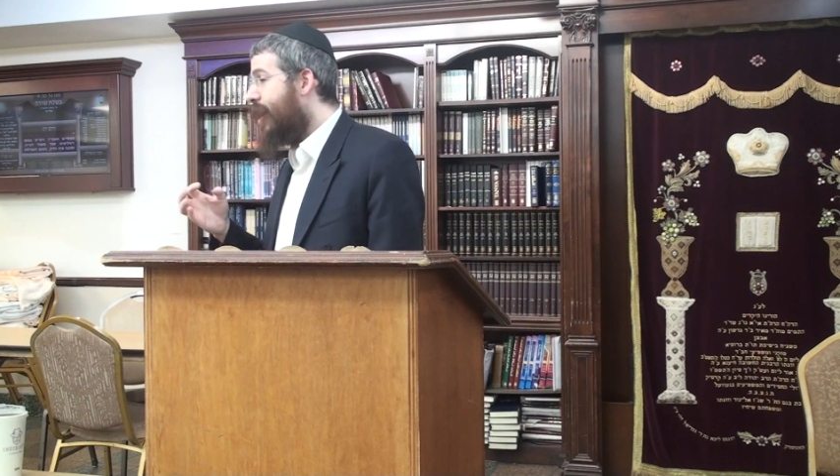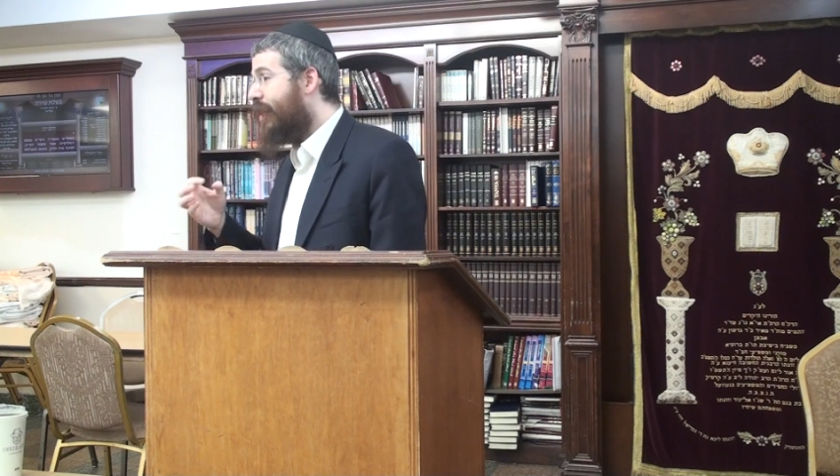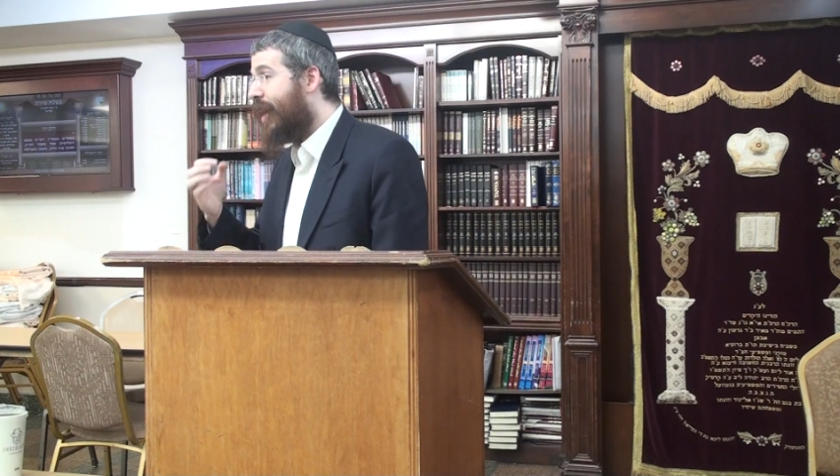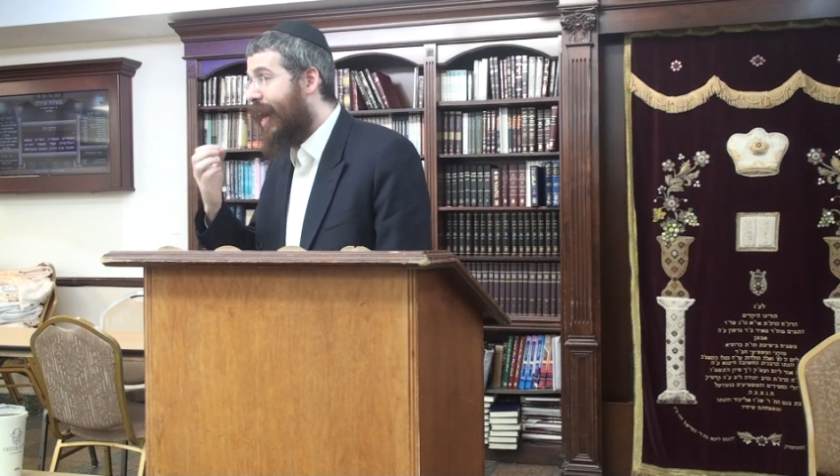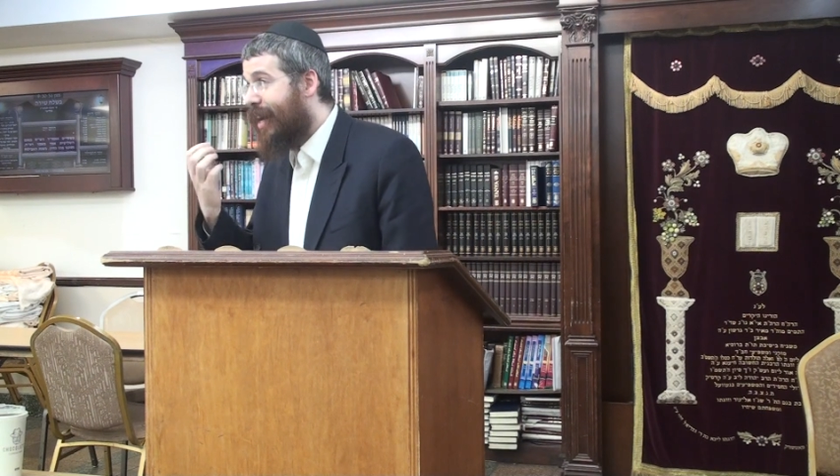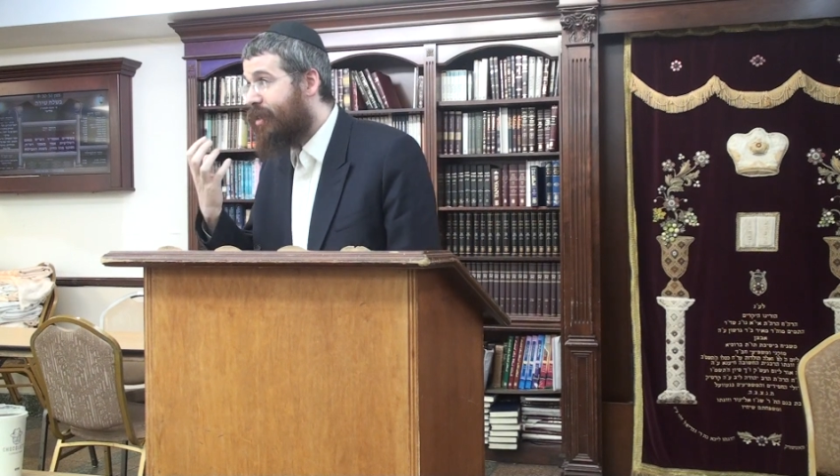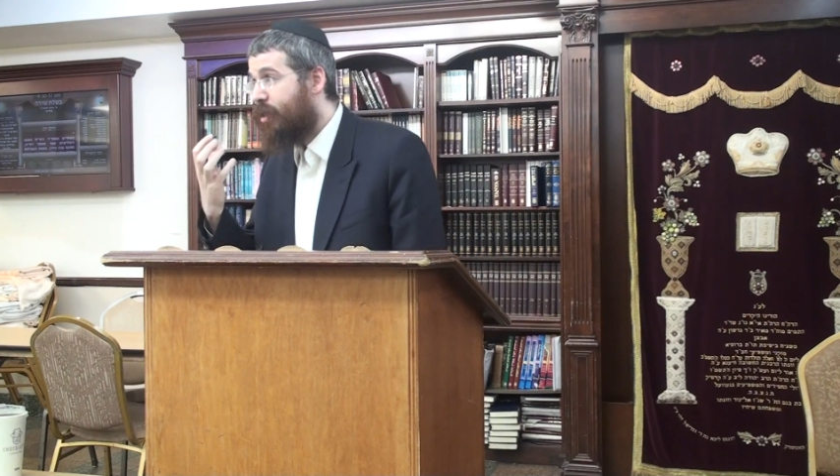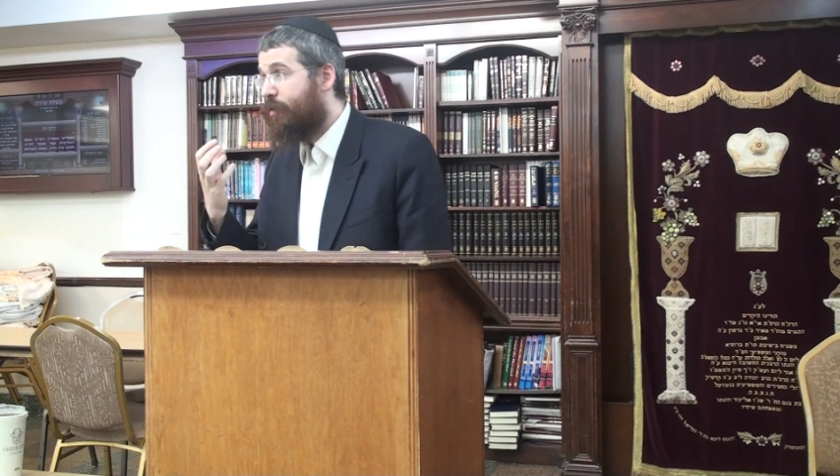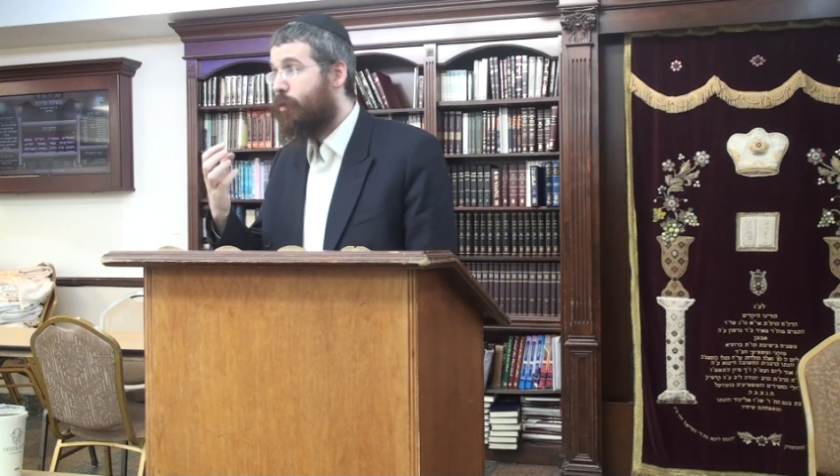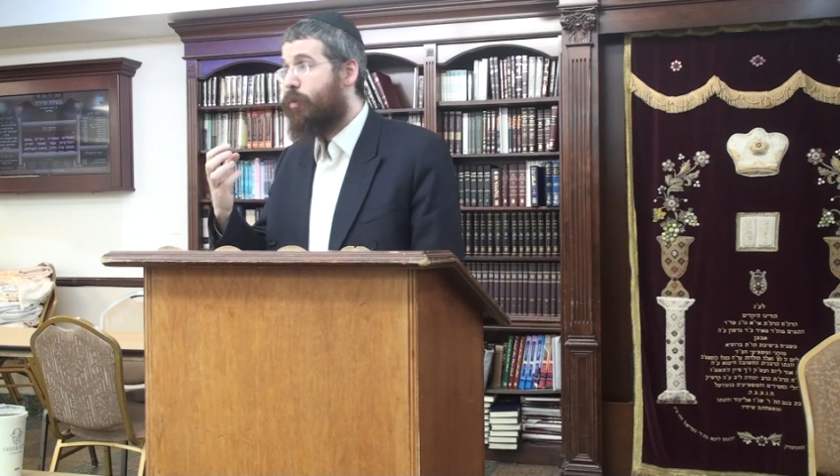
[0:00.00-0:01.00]
The Chayes
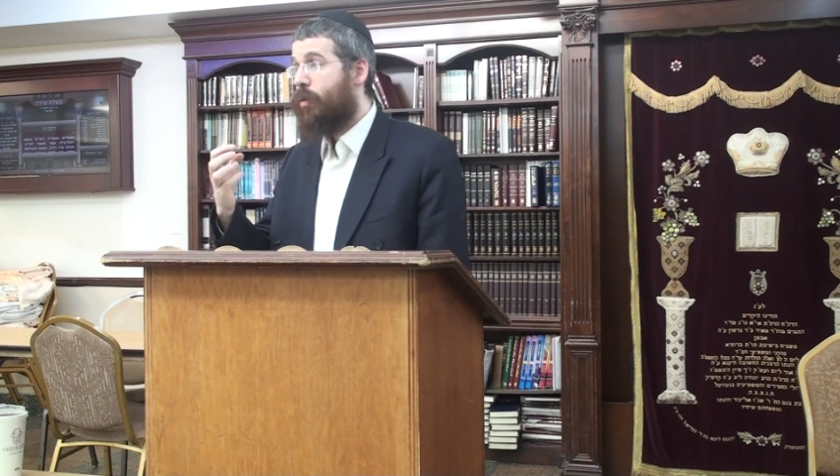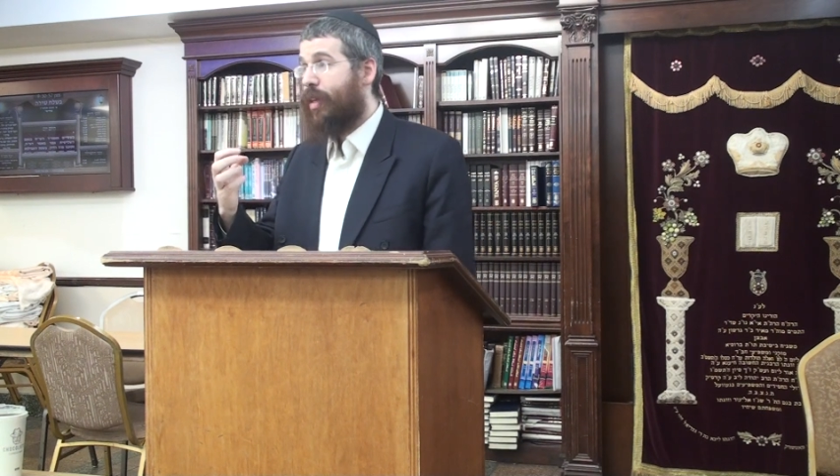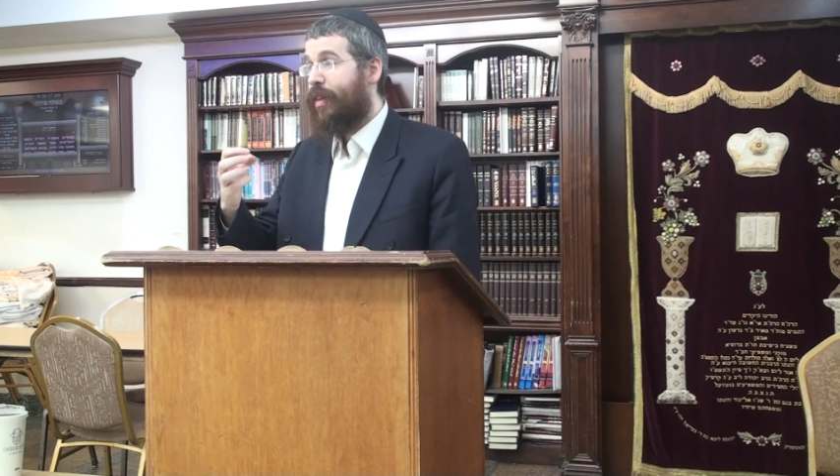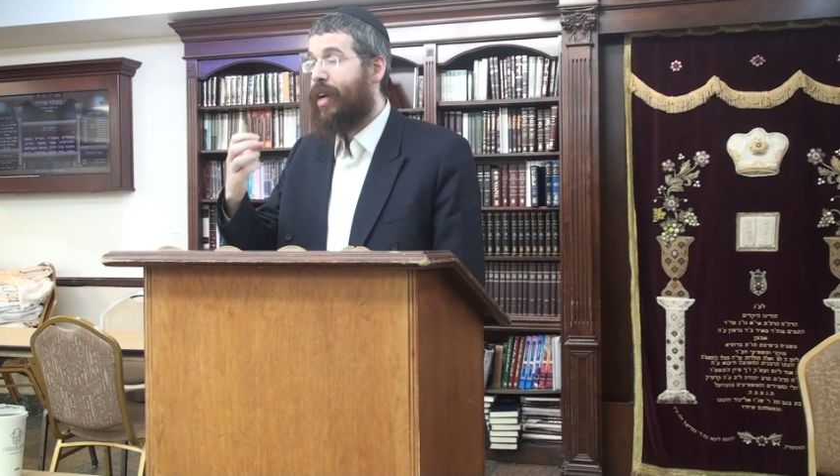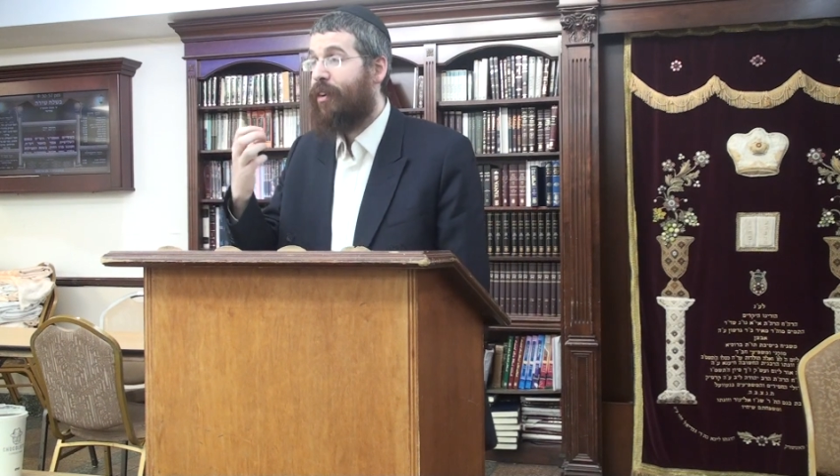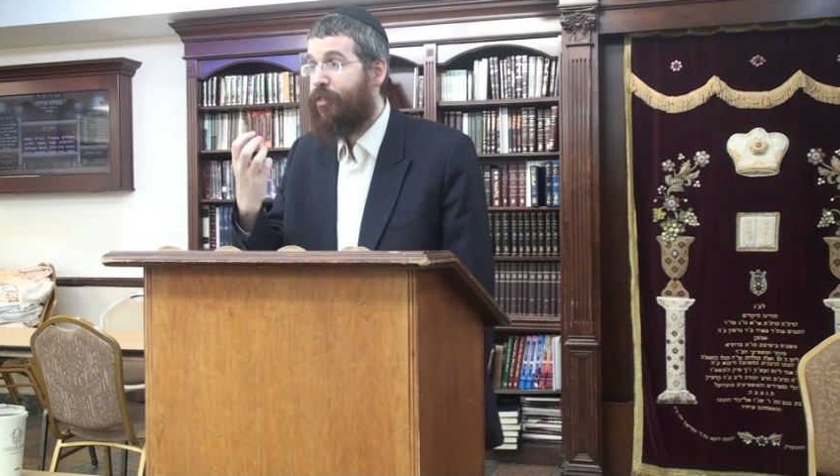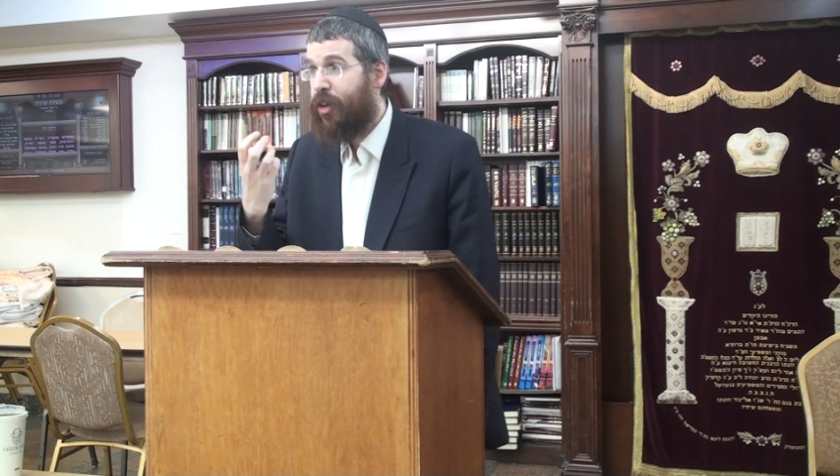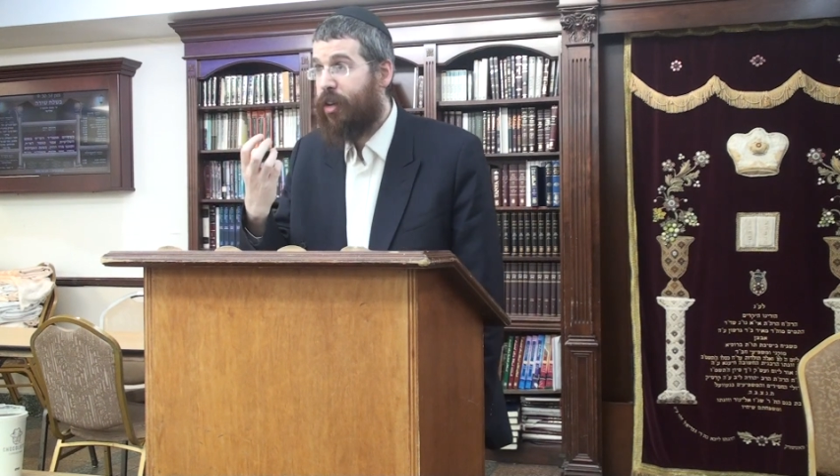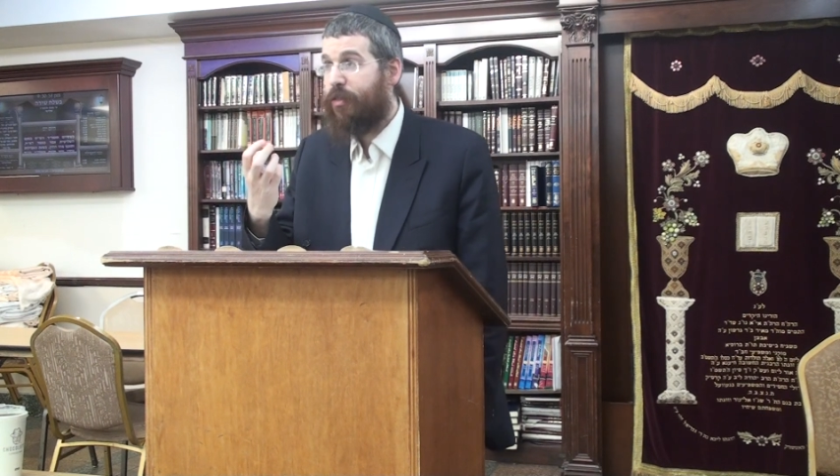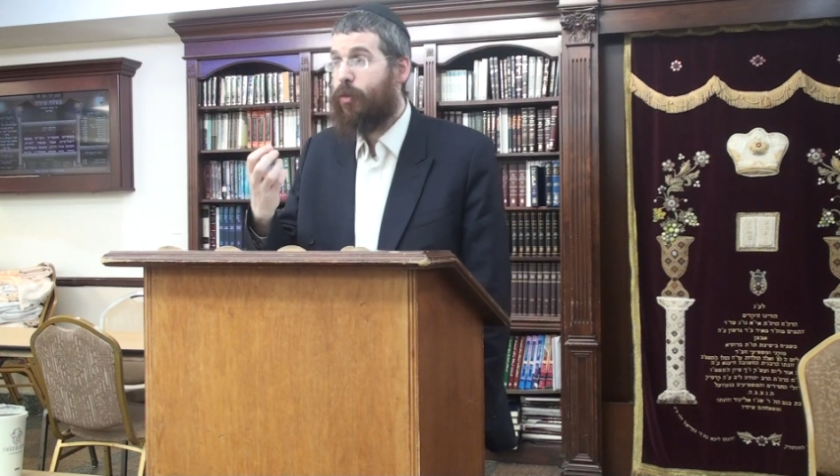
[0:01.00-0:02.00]
of the world, and the
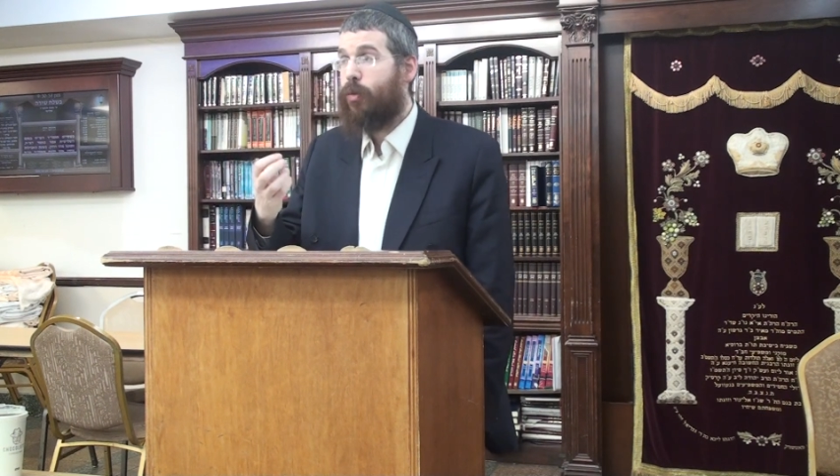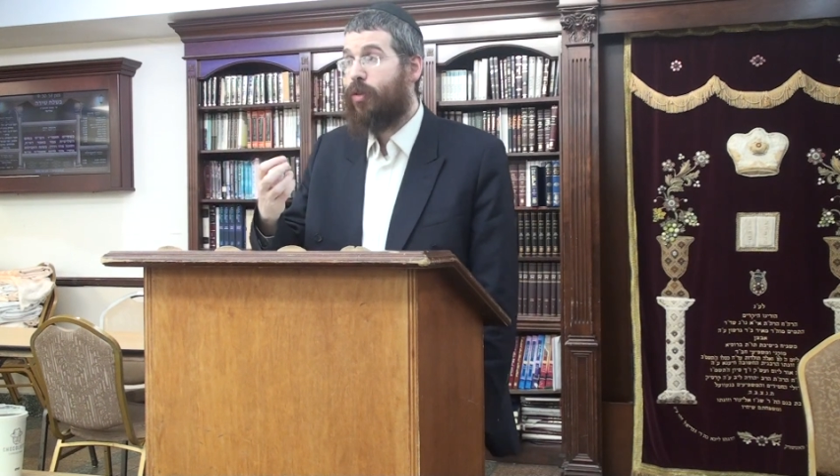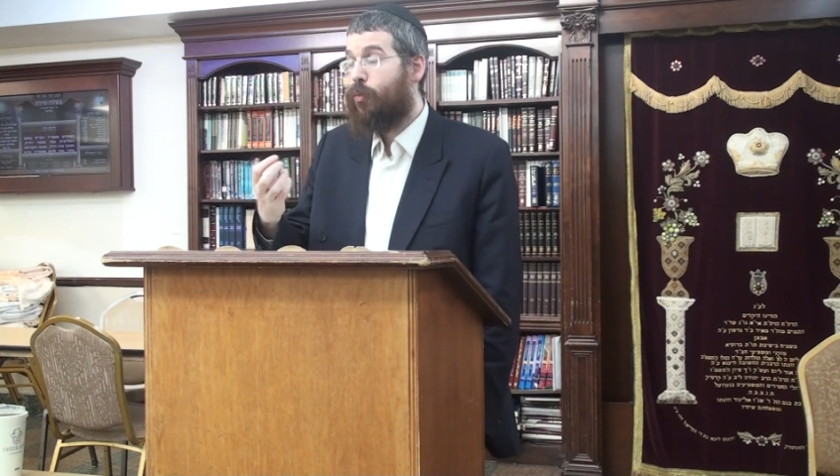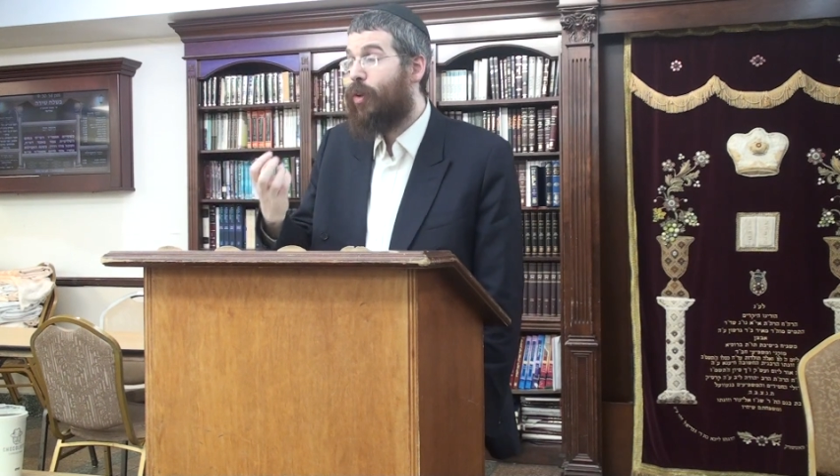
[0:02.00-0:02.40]
Kavana of the world.